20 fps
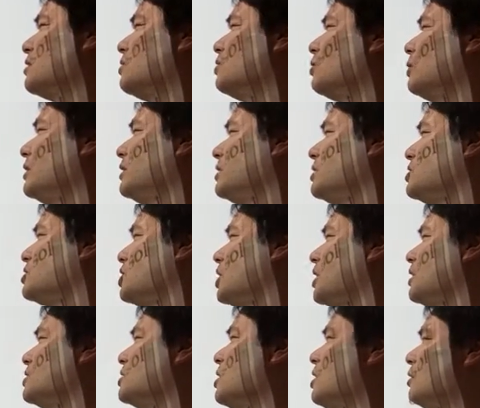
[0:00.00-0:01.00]
of chlorine didn't
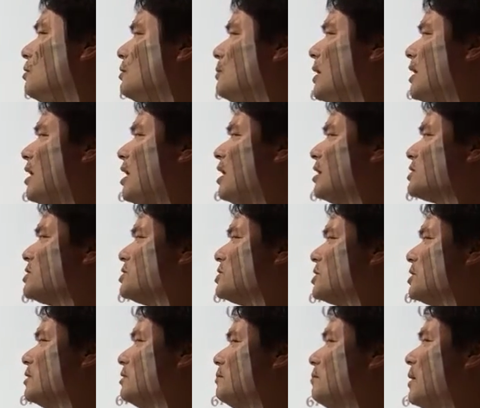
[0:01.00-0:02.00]
change. What about
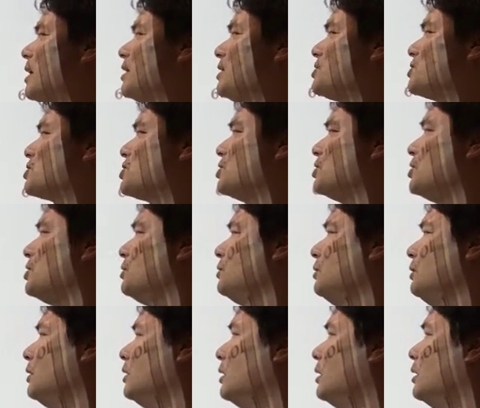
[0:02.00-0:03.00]
oxygen? Minus 2,
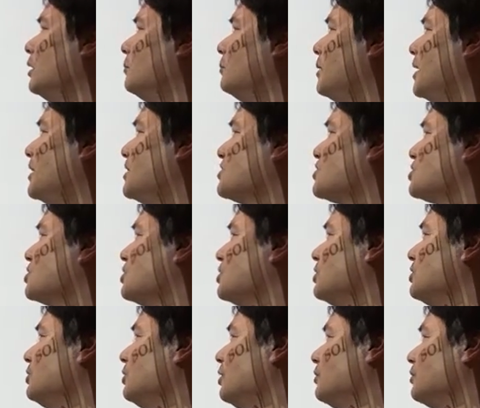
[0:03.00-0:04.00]
minus 2.